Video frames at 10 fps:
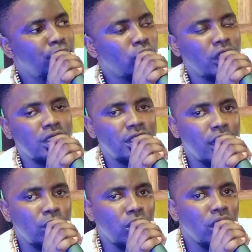put on the
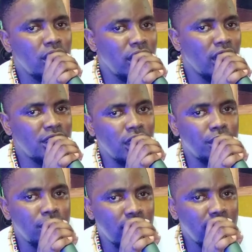table, there
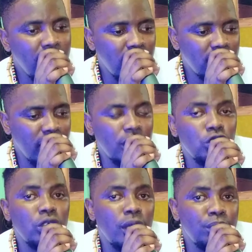are things
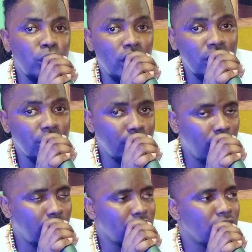you can put on the
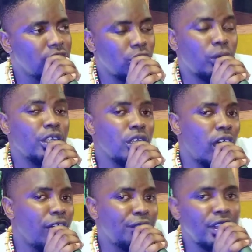ground. So when
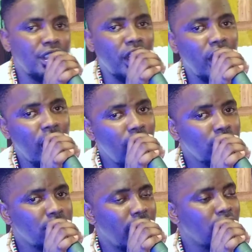after done
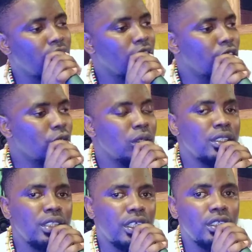everything, you will
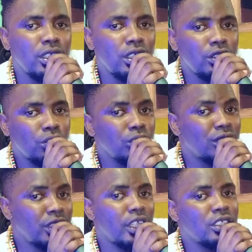need to
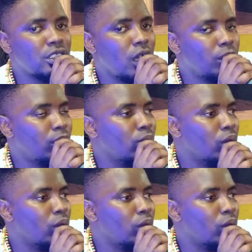sing some